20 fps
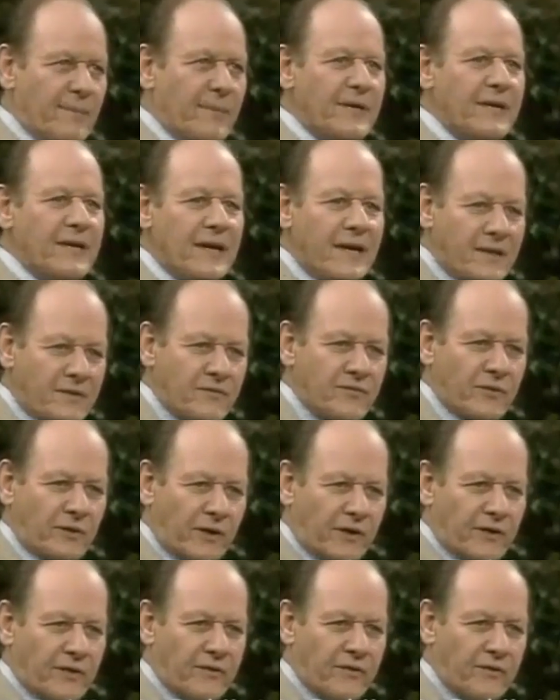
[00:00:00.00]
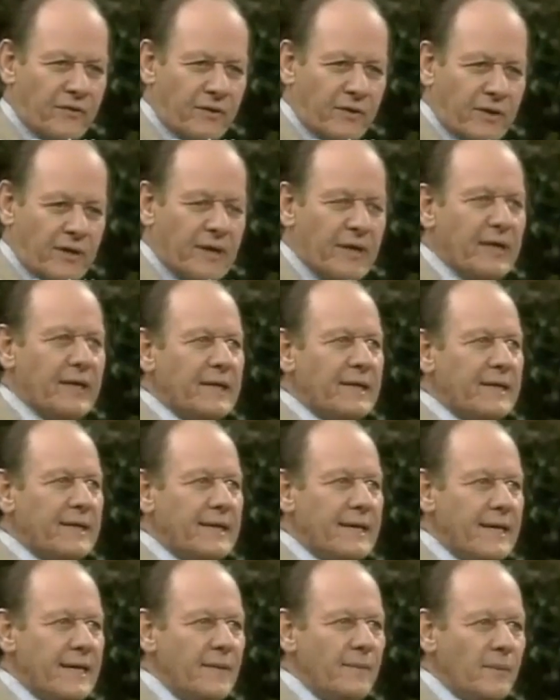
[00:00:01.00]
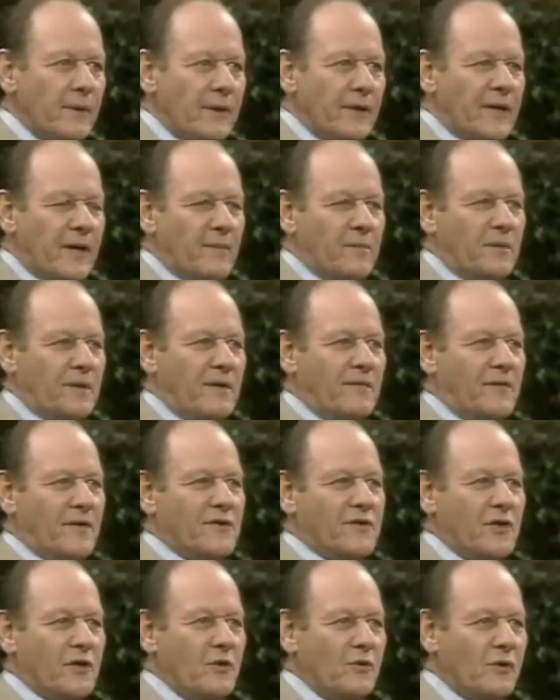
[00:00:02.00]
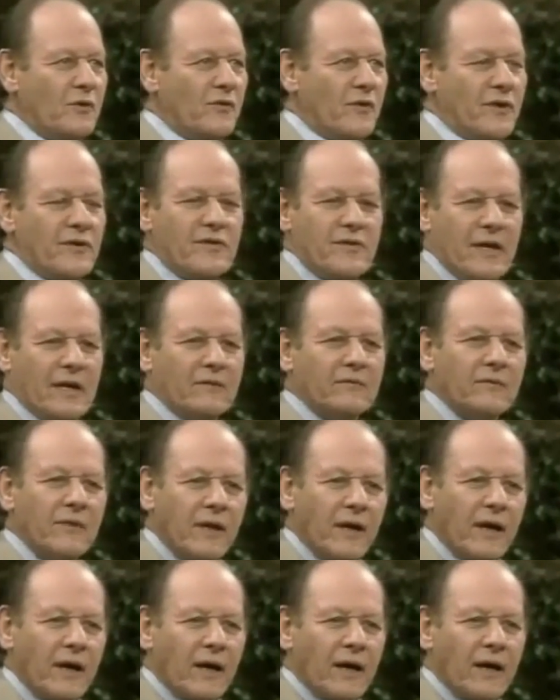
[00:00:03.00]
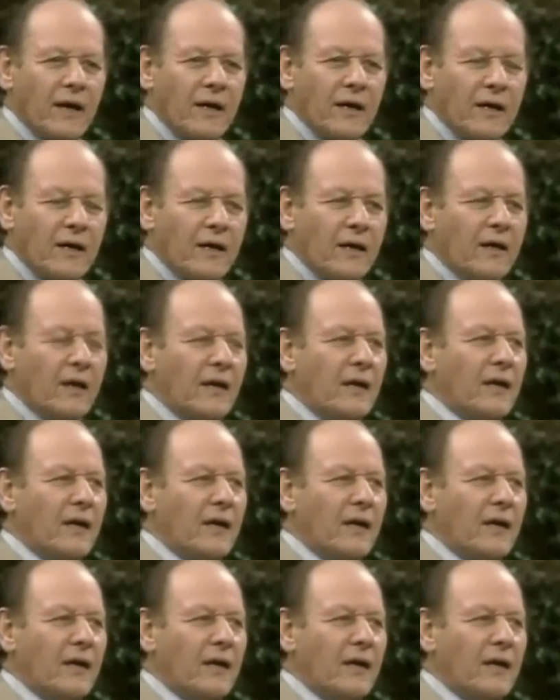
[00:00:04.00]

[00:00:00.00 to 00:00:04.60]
I'm a naturalist. Namely, I believe there's a universe out there,